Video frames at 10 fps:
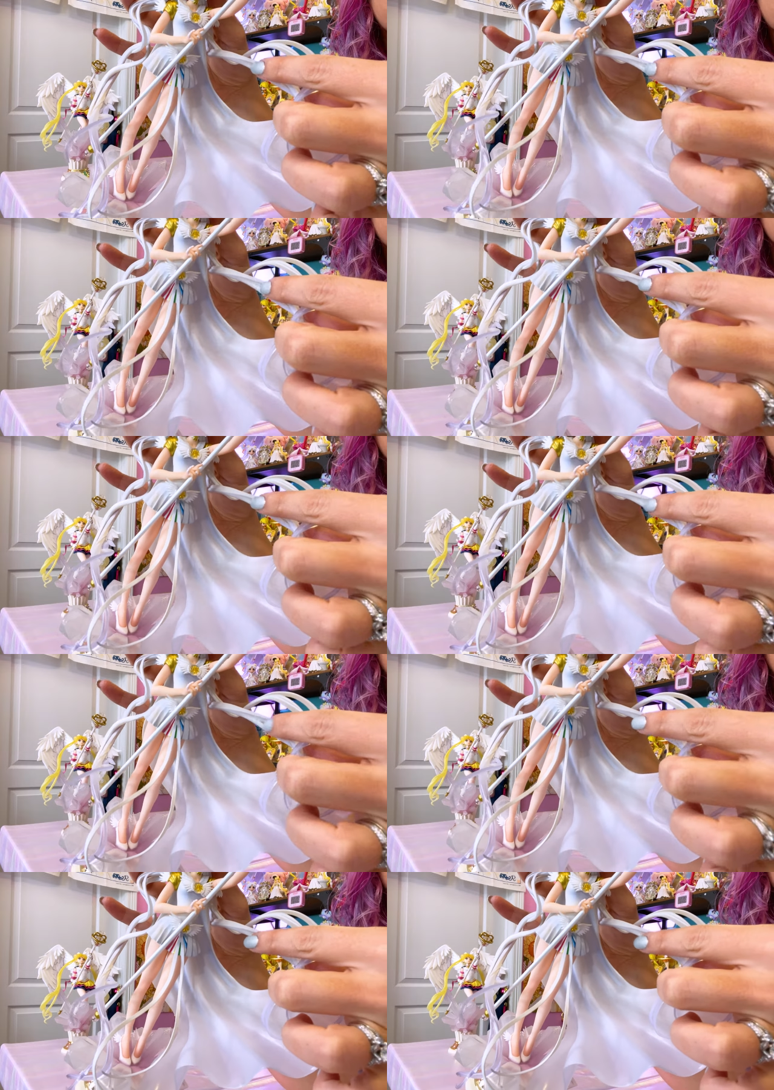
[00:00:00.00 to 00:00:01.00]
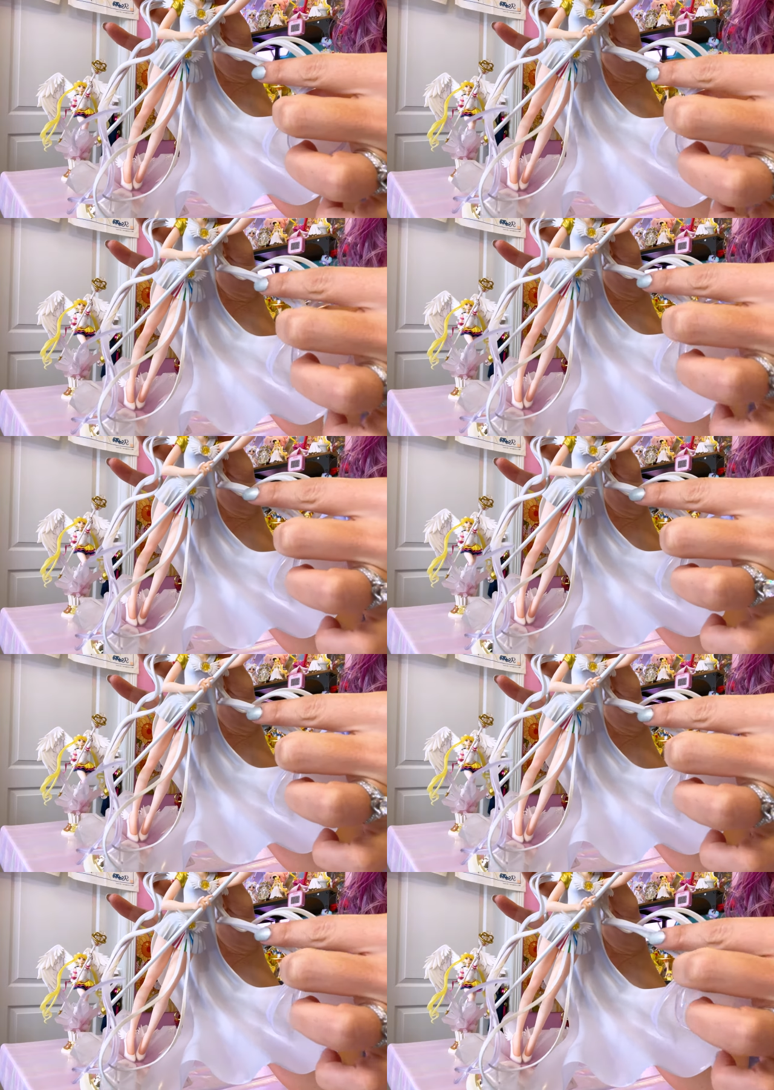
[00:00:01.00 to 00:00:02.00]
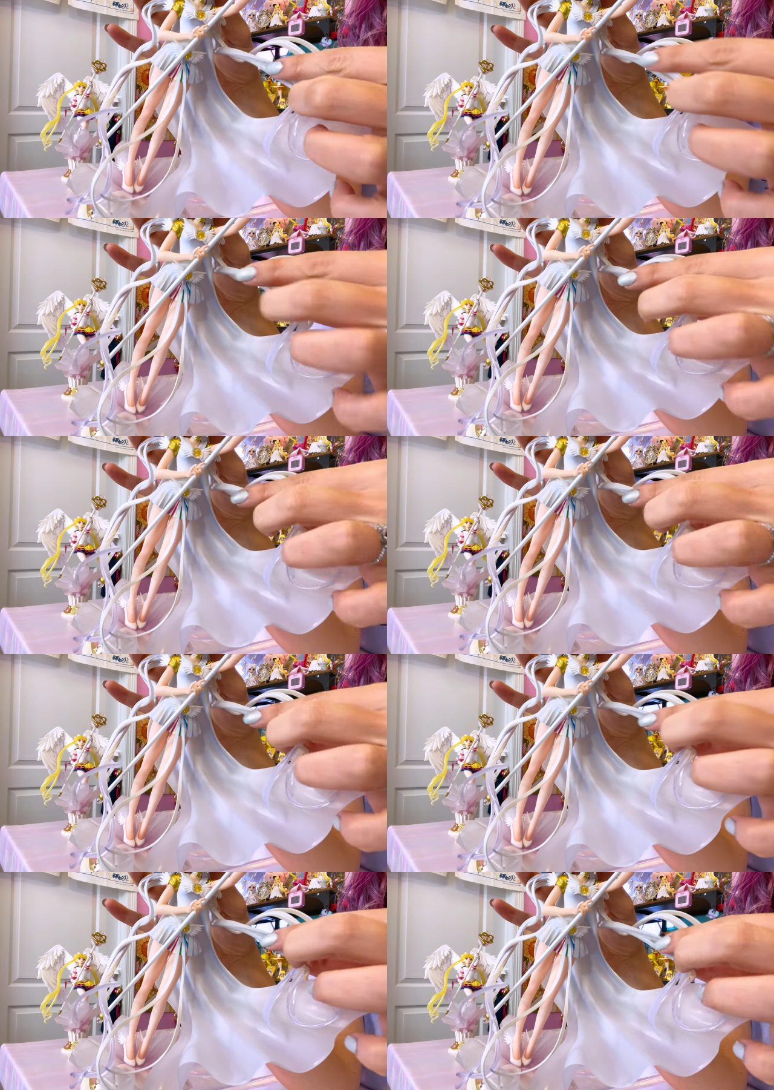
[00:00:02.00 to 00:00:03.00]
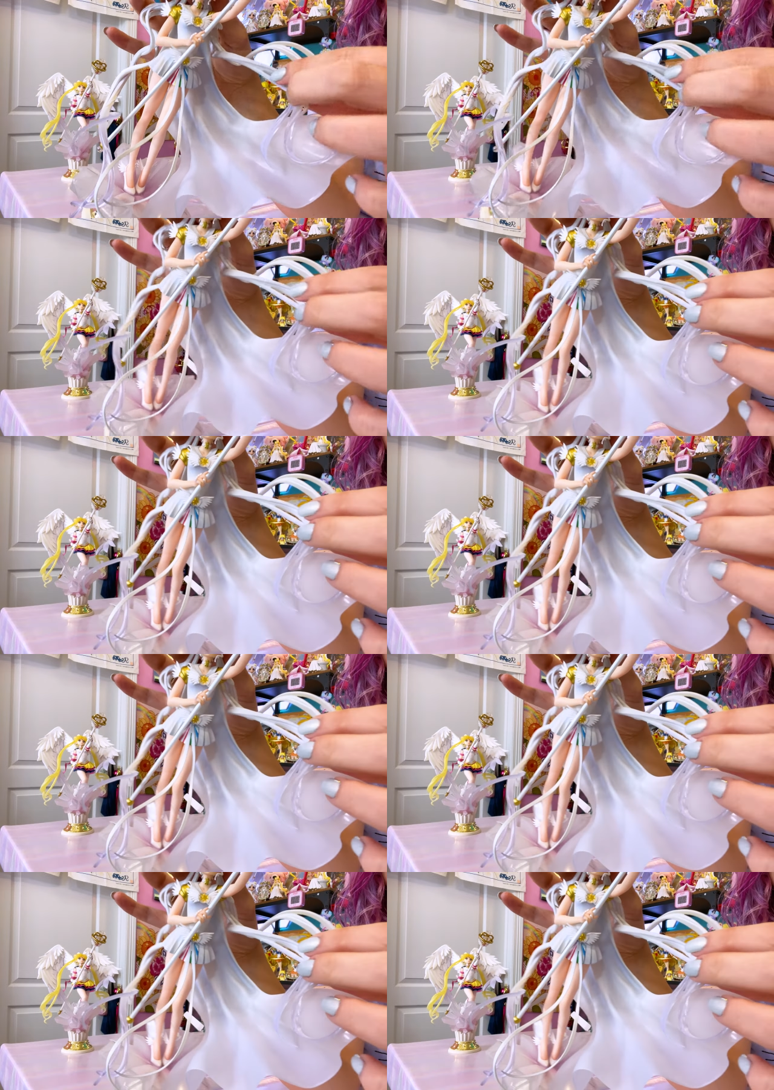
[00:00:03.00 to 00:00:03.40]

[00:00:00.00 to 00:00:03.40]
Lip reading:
[unreadable: no face in view]